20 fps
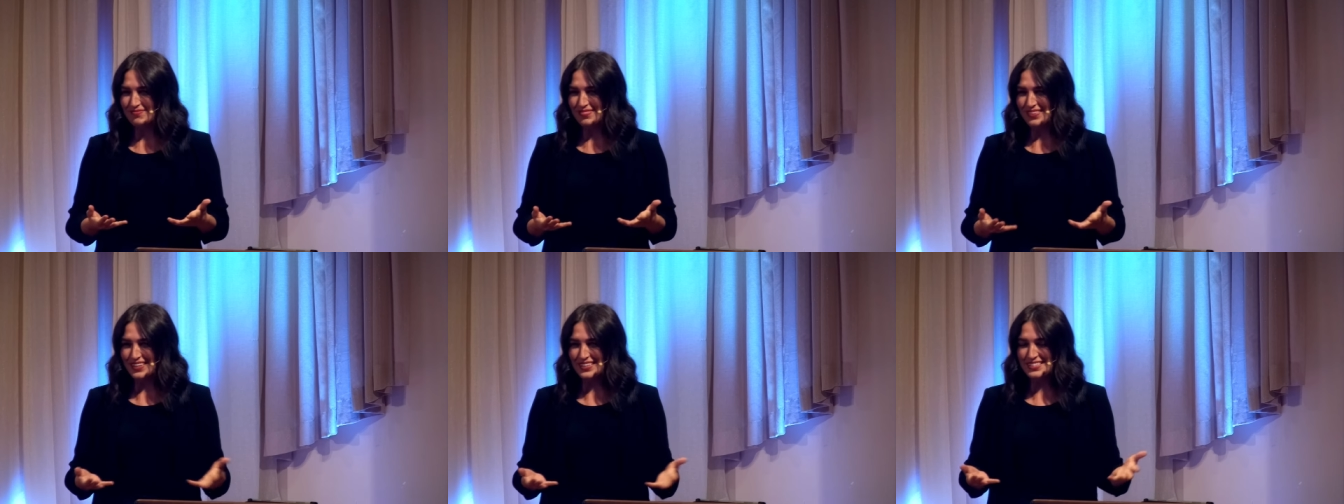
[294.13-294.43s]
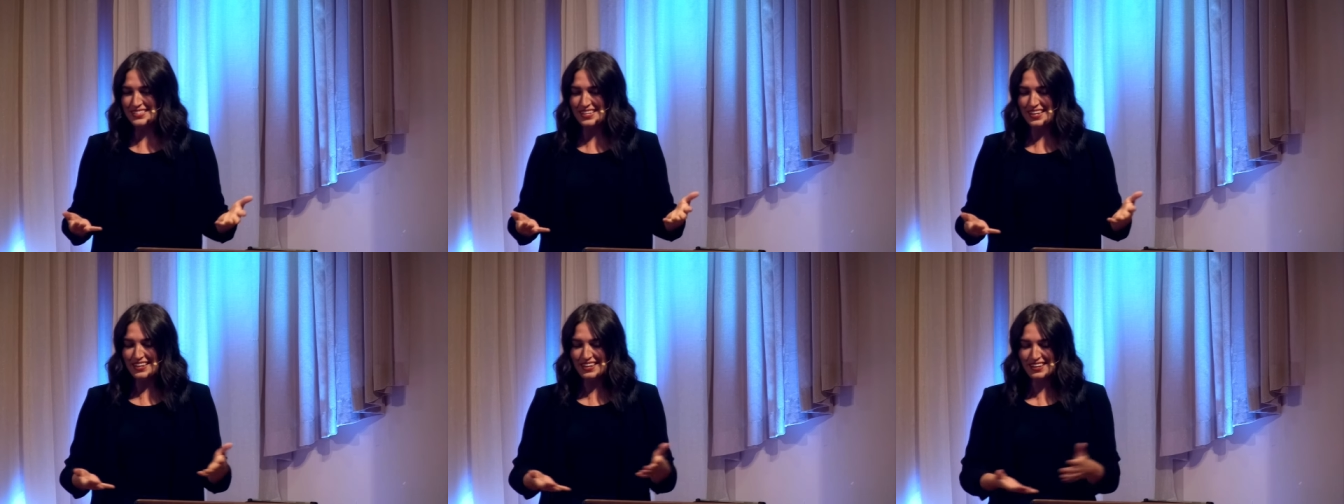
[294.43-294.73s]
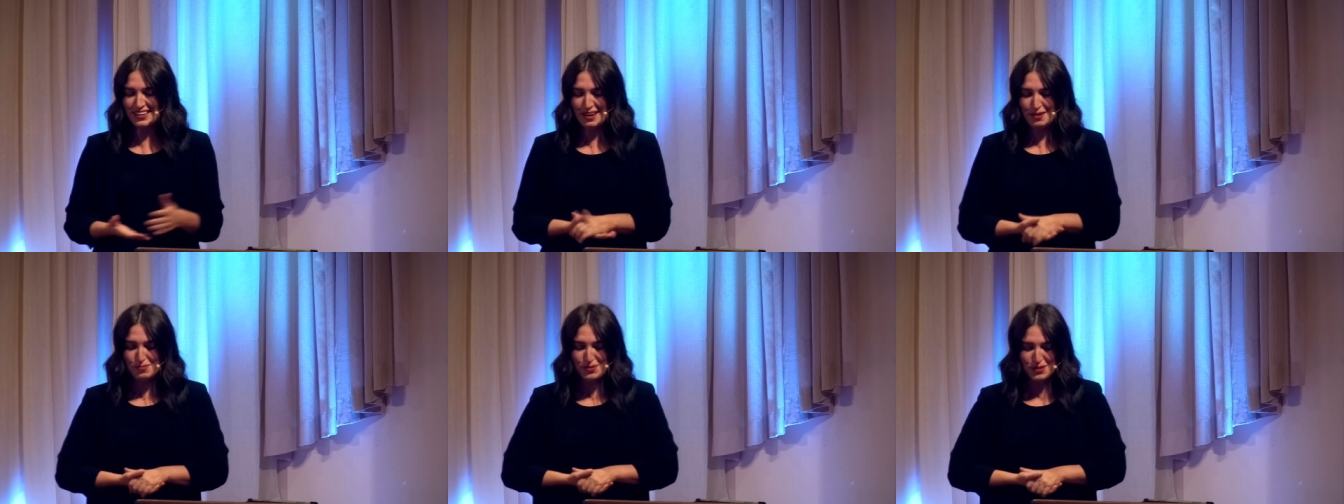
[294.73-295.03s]
Let's take
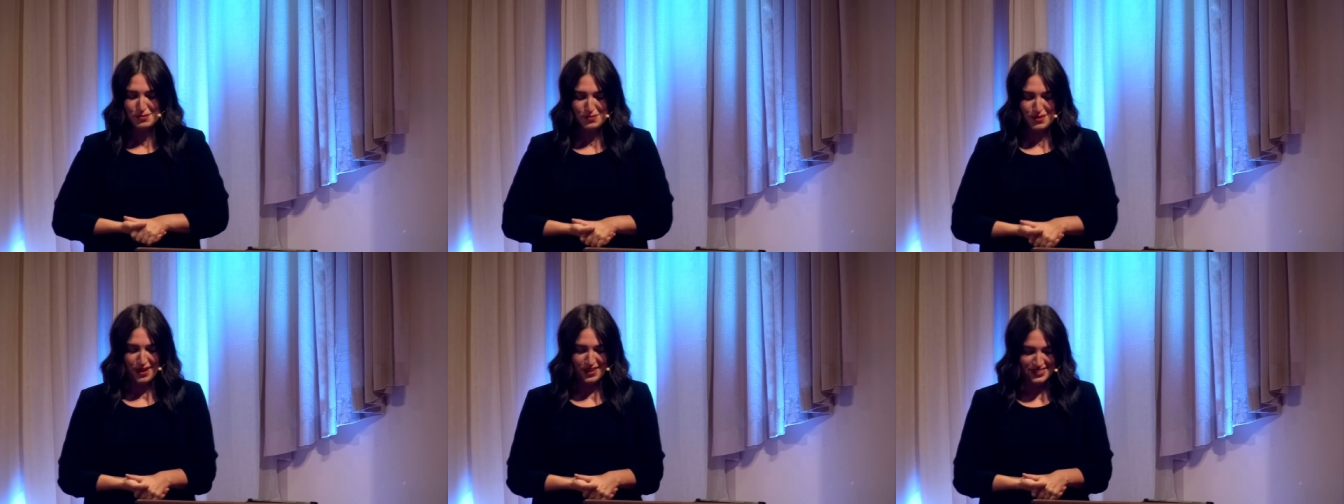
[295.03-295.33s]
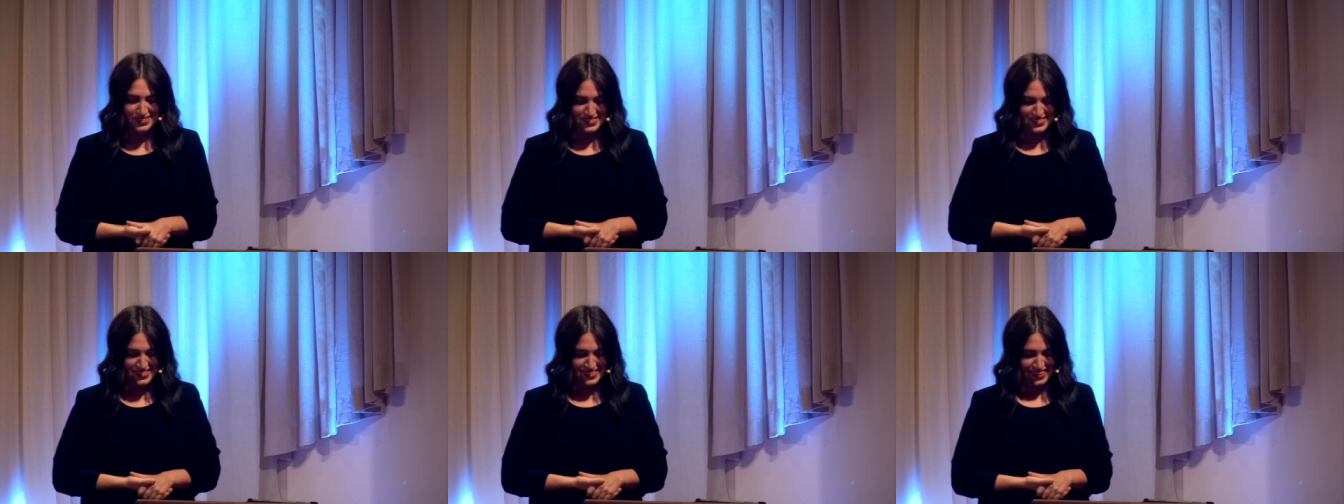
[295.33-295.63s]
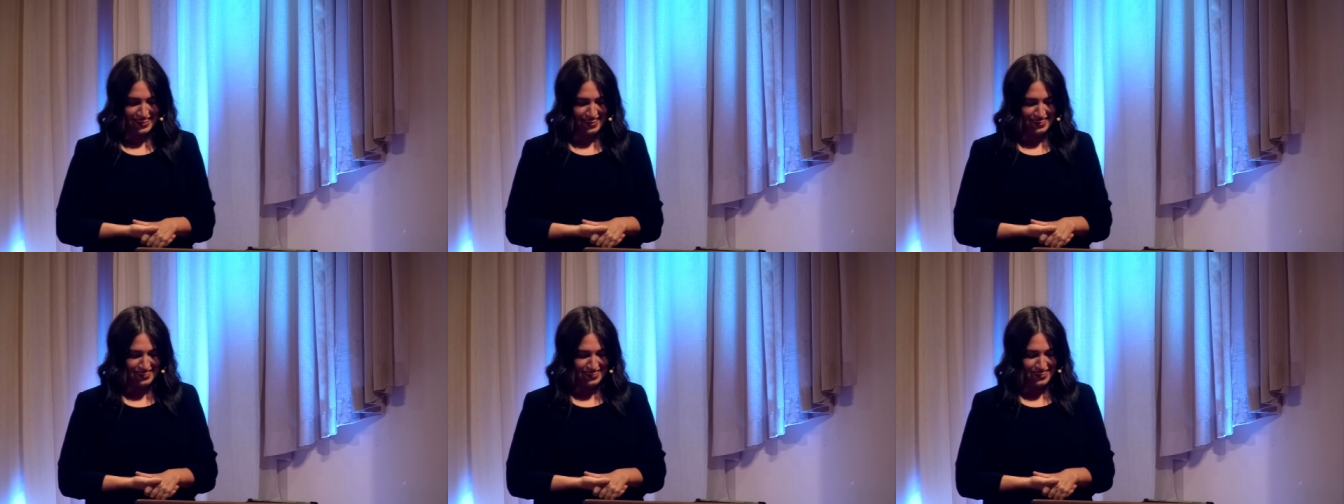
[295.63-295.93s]
a couple of breaths
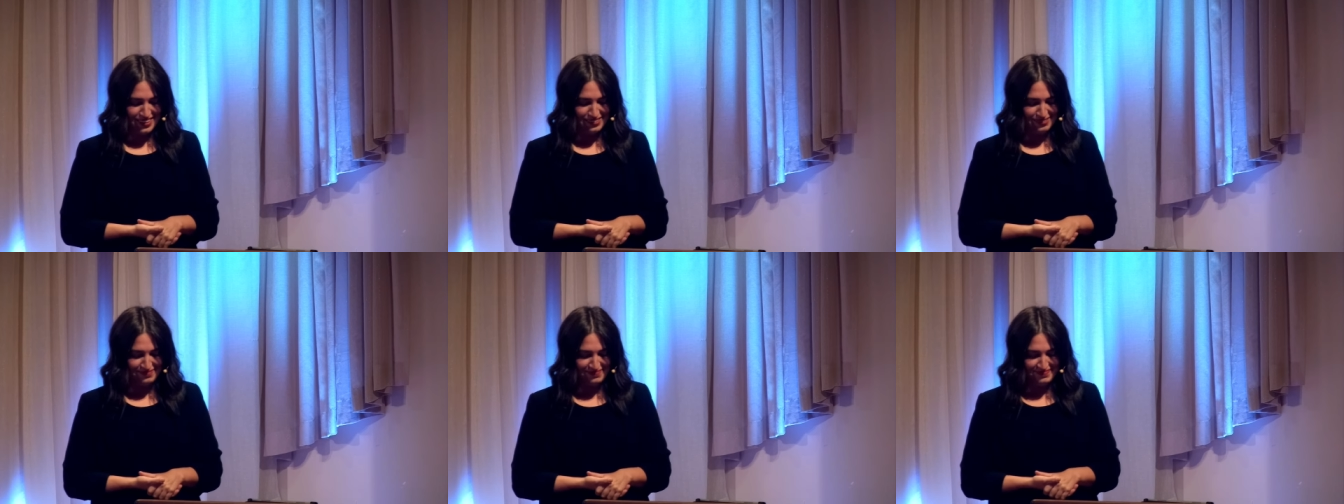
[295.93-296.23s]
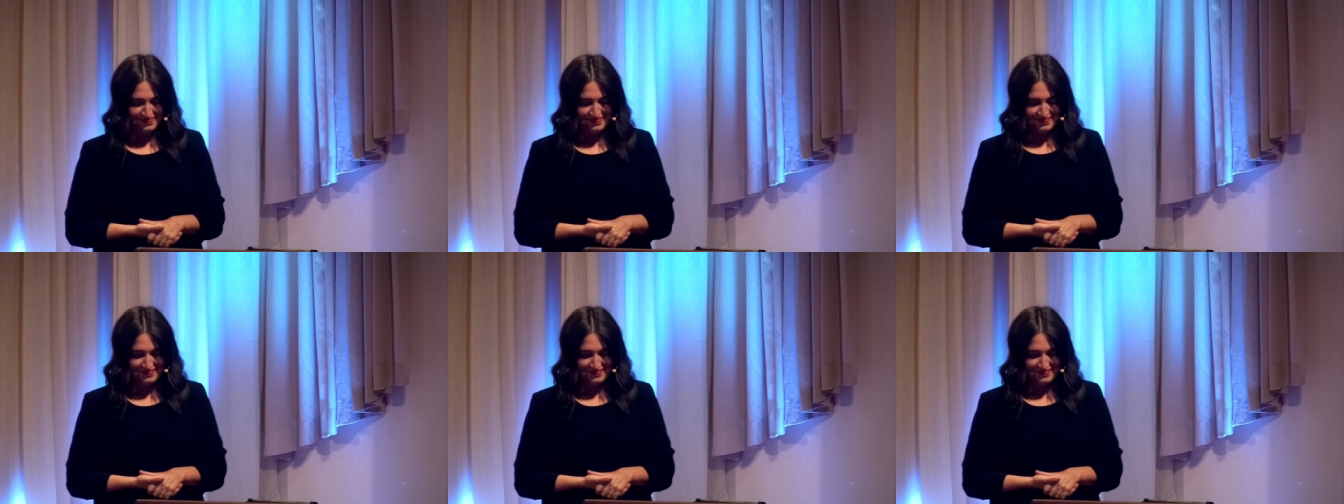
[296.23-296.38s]
together.